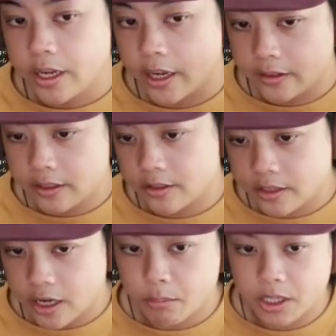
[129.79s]
at this
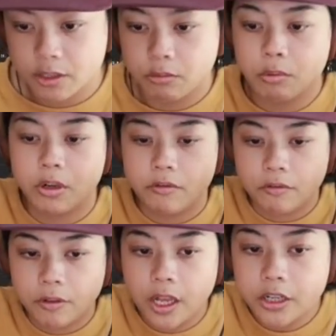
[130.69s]
time because we want to
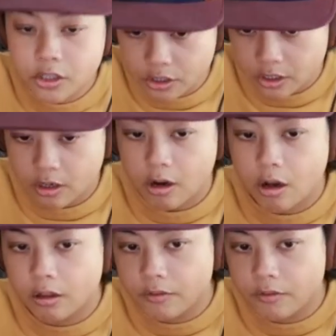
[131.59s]
flush all of the